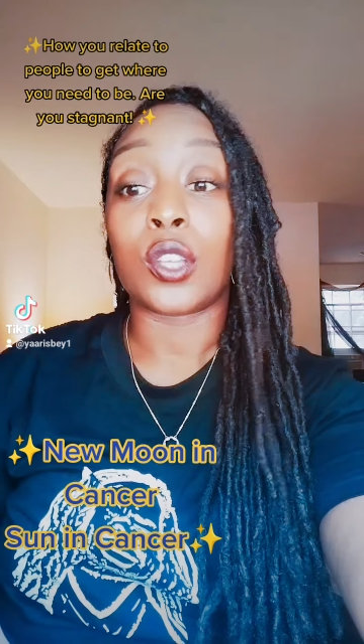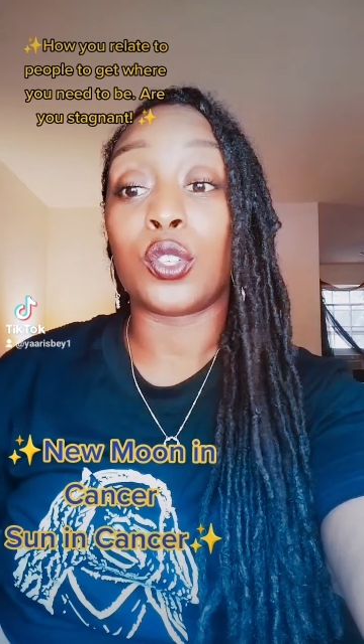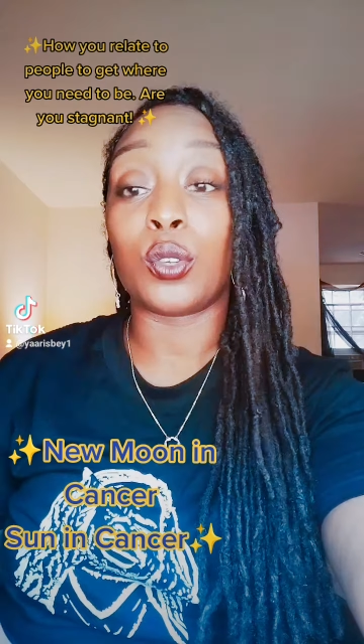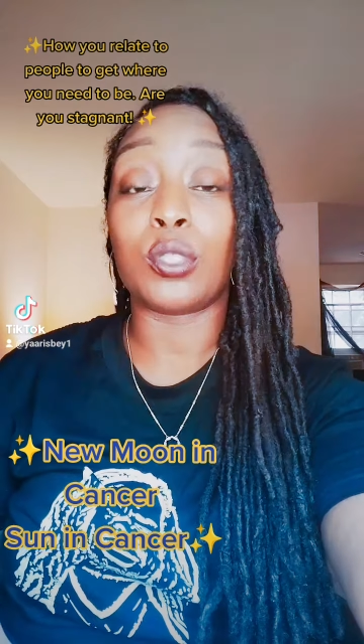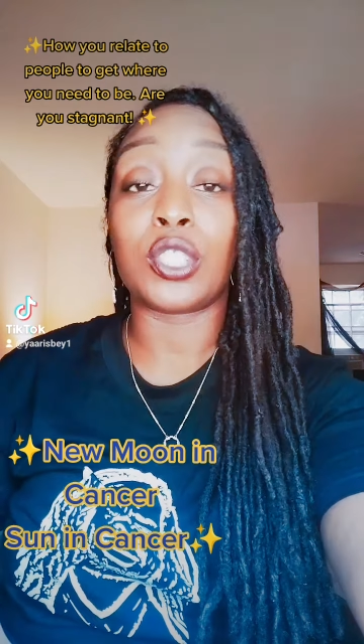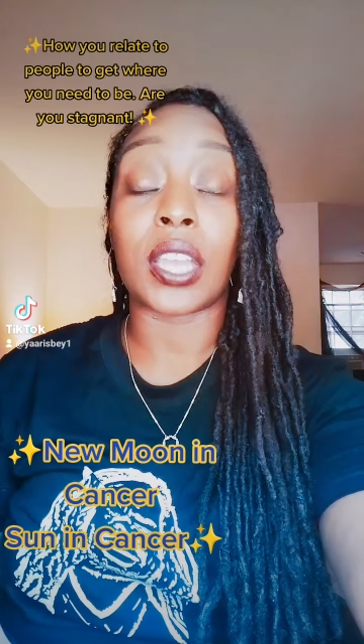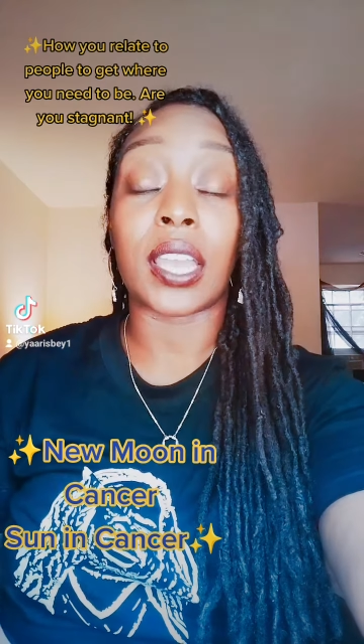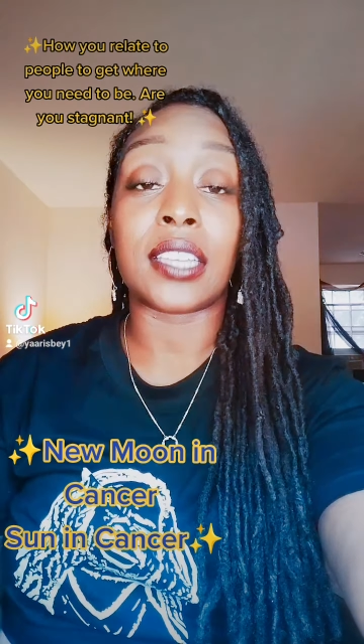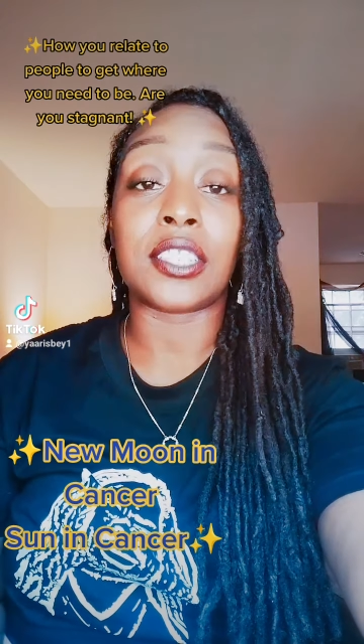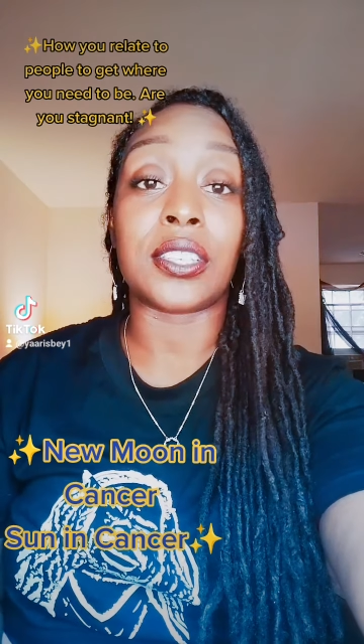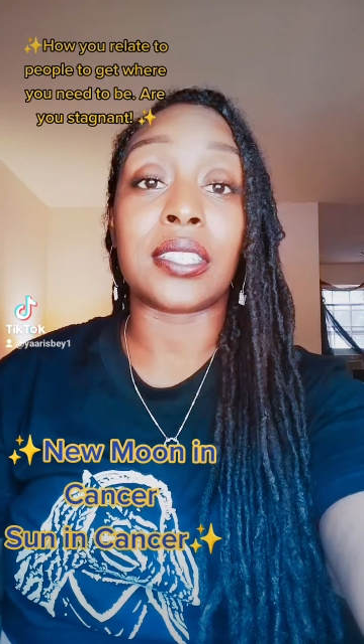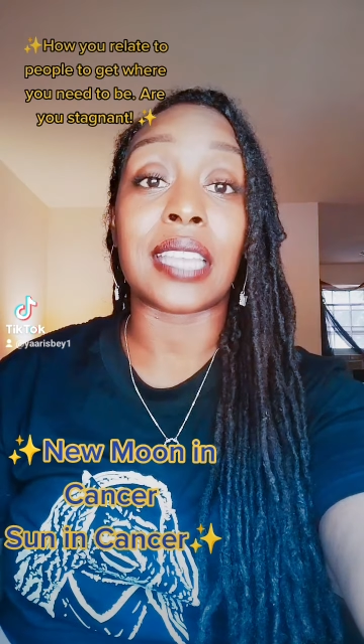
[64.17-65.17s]
new
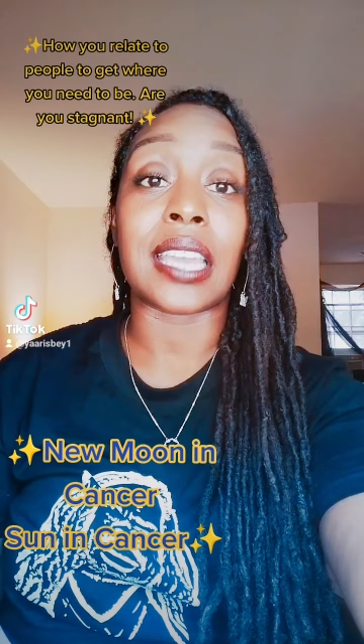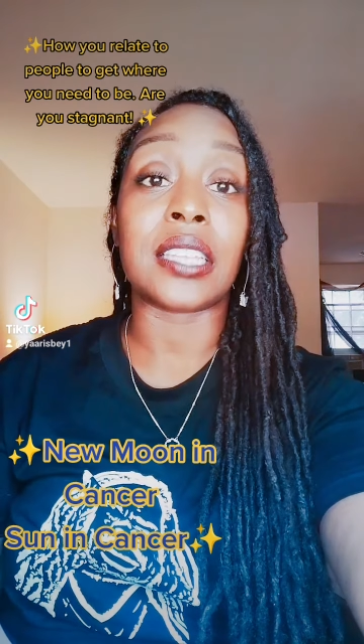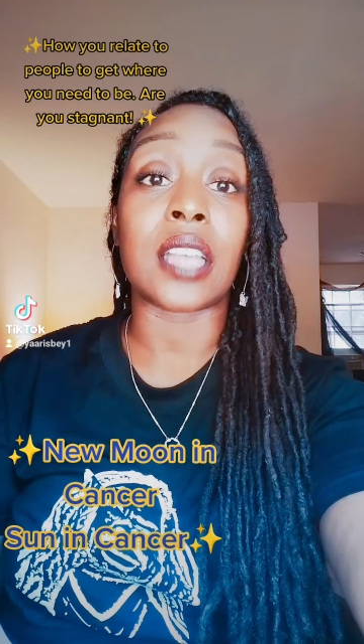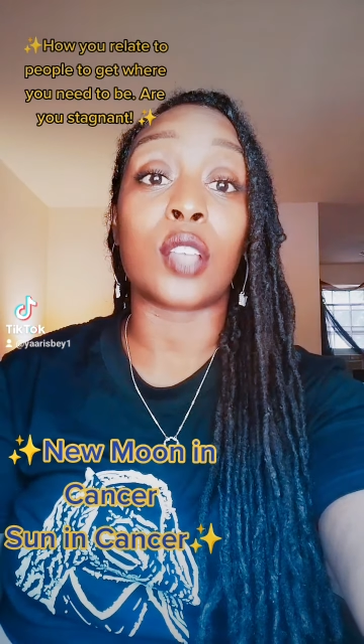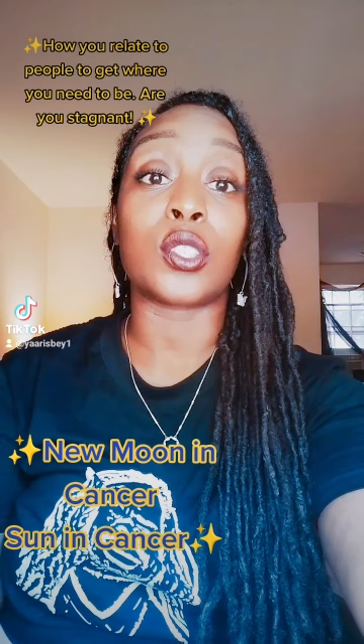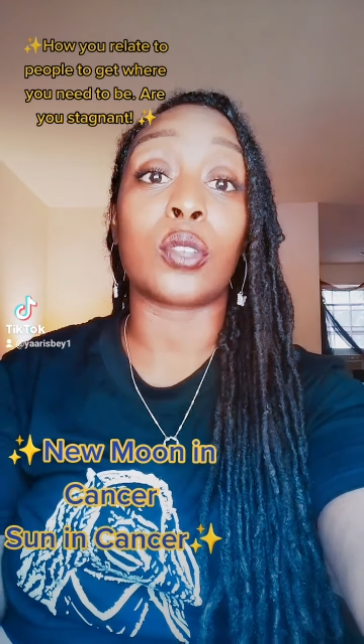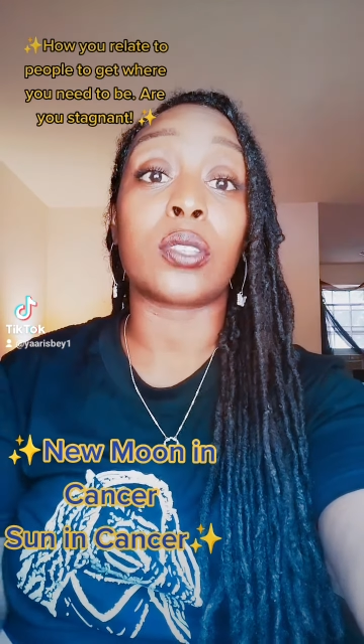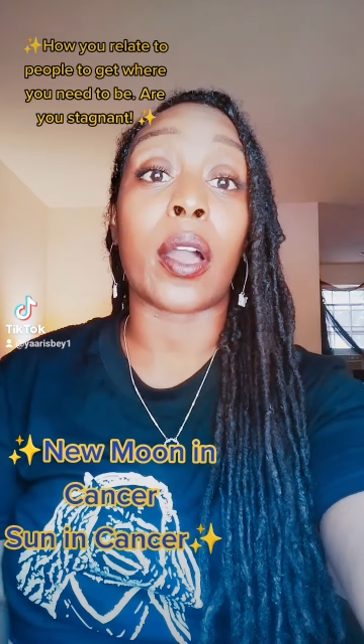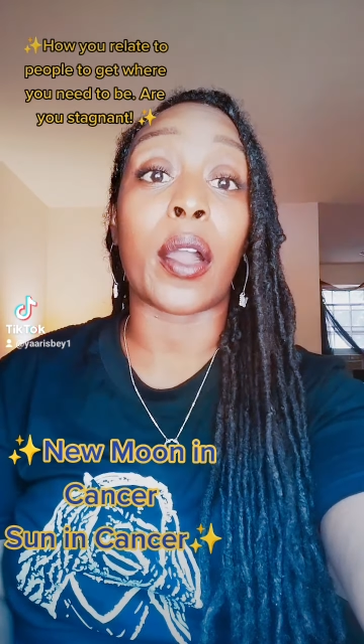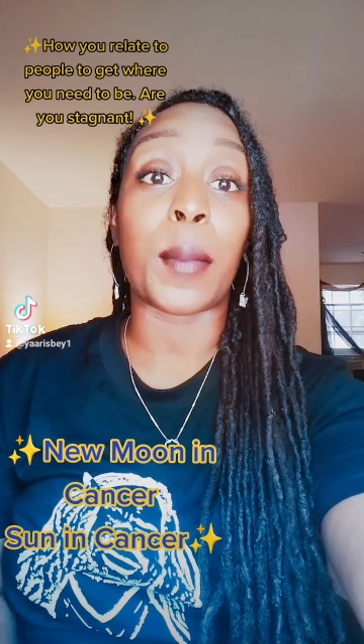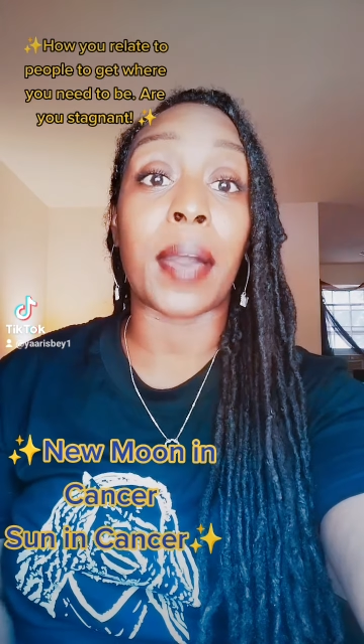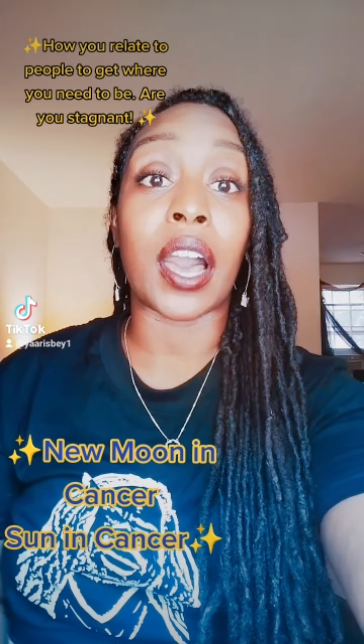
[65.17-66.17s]
changes and it's also
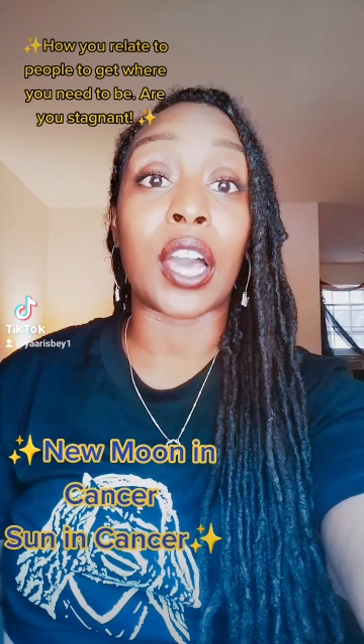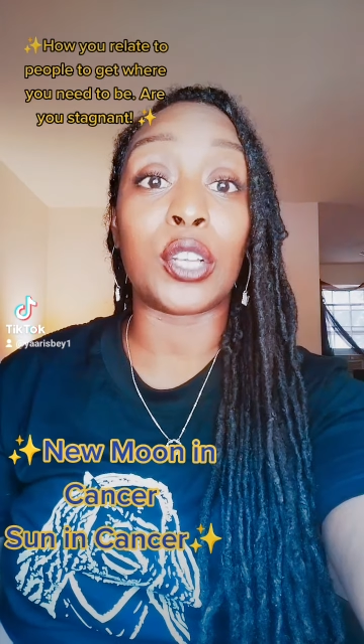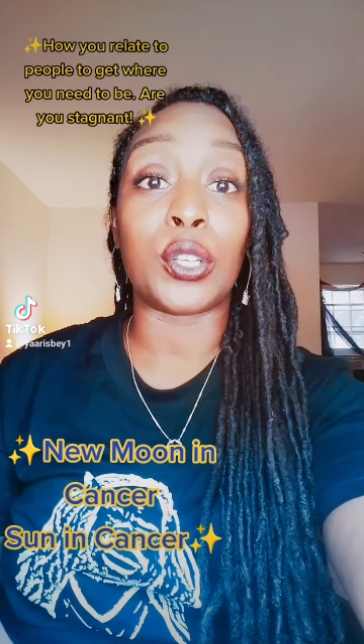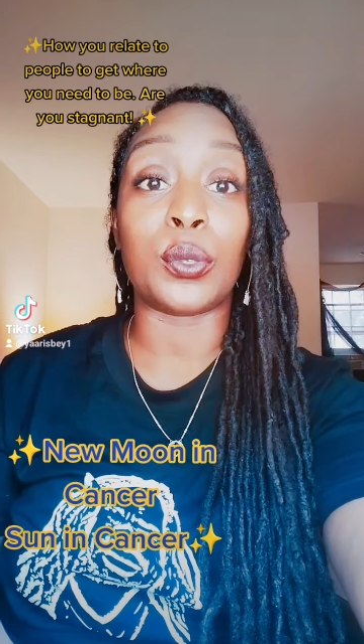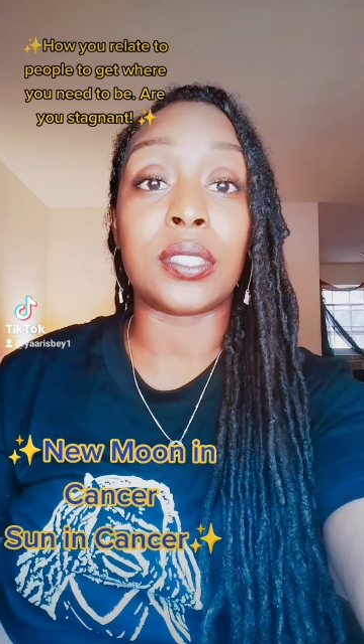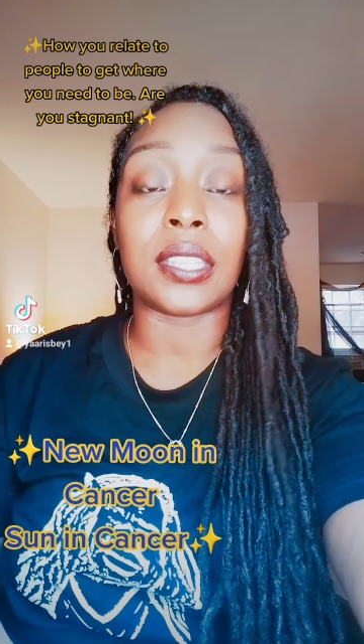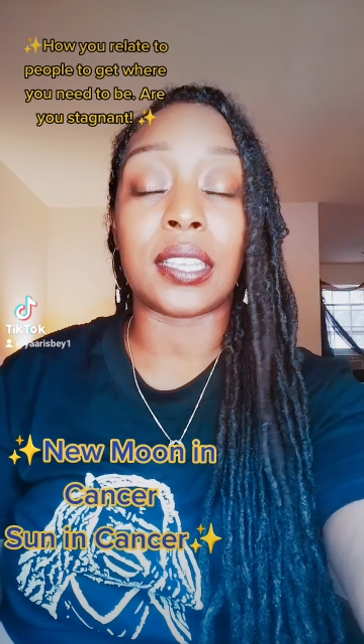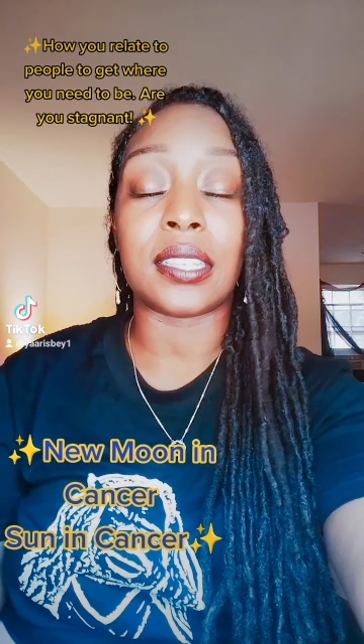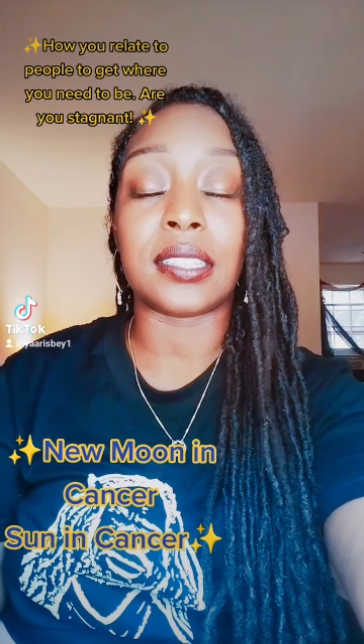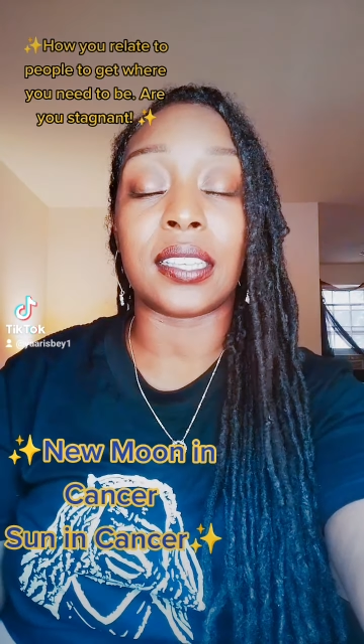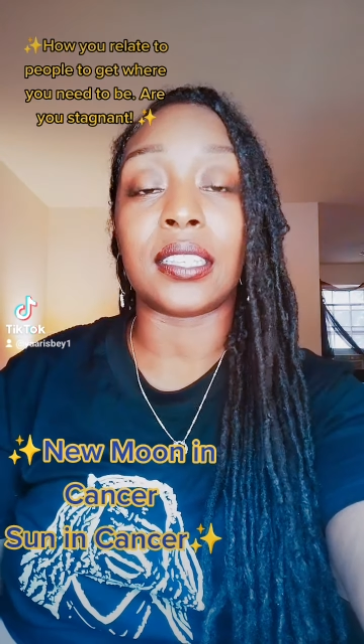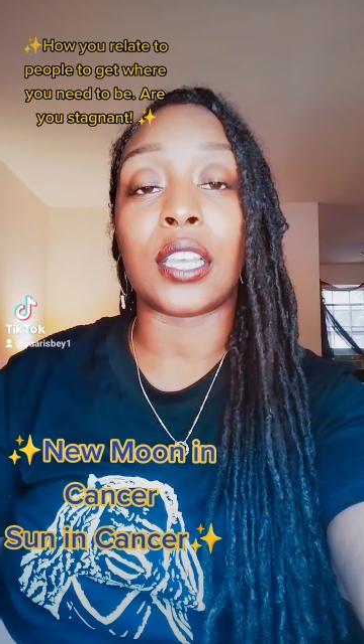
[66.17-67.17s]
talking about a new
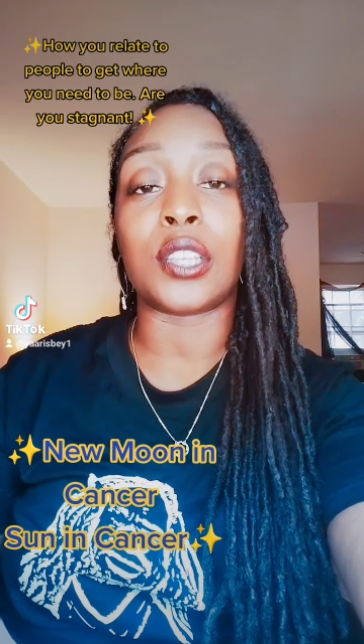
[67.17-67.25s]
season,